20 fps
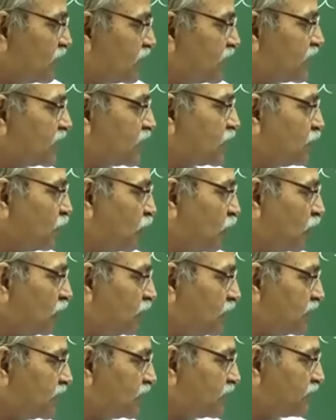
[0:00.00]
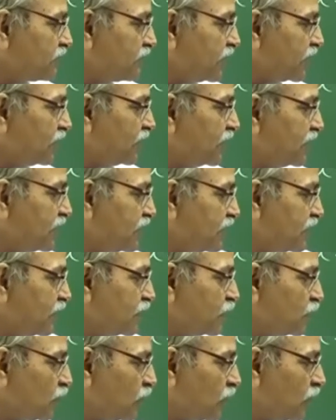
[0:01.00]
this is small, this frequency
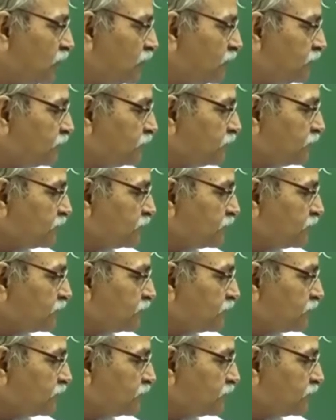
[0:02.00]
is small.